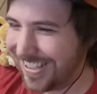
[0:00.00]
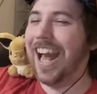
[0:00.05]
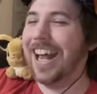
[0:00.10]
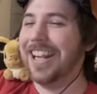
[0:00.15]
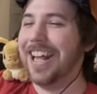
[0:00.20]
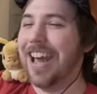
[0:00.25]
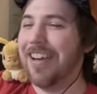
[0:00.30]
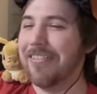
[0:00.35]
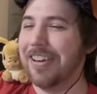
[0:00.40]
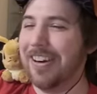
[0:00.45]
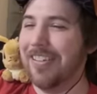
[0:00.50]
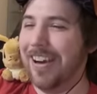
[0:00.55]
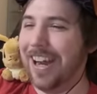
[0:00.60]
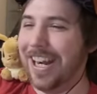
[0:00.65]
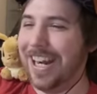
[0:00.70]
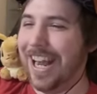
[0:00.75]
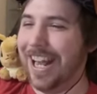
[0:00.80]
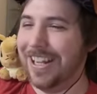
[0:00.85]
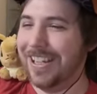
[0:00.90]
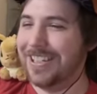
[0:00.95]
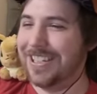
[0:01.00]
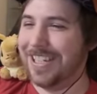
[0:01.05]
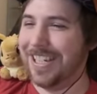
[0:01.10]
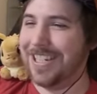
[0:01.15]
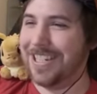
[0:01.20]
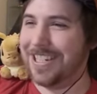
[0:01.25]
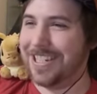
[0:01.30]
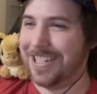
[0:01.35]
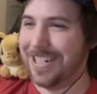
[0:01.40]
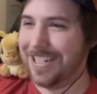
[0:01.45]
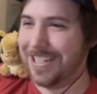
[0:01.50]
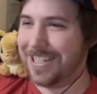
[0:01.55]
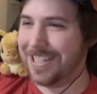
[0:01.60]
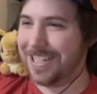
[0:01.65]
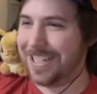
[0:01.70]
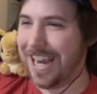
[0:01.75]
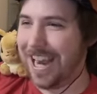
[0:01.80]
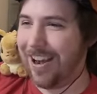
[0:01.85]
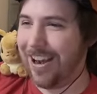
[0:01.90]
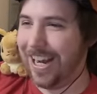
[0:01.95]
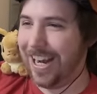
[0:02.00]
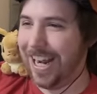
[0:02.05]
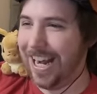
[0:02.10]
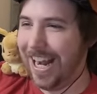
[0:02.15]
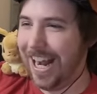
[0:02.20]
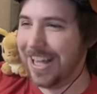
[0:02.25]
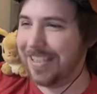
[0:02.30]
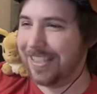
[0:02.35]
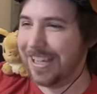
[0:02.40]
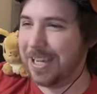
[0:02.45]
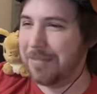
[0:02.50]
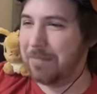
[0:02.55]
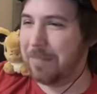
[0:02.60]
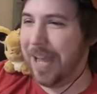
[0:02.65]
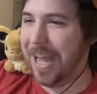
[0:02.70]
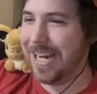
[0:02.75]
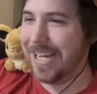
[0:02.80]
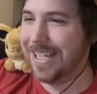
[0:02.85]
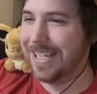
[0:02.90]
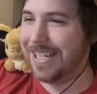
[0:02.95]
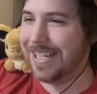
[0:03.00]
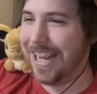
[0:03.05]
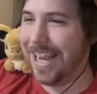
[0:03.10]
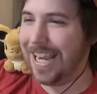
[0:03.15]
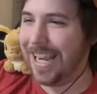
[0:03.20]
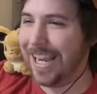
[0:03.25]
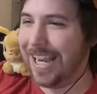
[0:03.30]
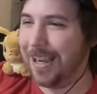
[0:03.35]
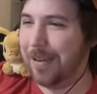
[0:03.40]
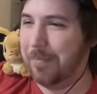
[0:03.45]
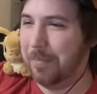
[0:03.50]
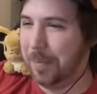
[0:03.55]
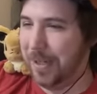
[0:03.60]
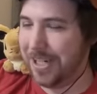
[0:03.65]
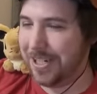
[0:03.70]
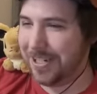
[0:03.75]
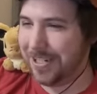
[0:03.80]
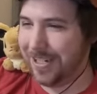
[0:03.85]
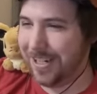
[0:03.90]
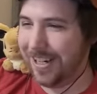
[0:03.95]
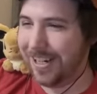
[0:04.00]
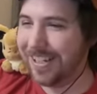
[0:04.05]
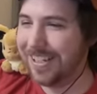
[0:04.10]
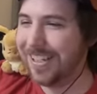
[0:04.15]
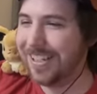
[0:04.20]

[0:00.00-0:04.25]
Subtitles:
And everyone else is just staring. And I think Penny's taking a picture.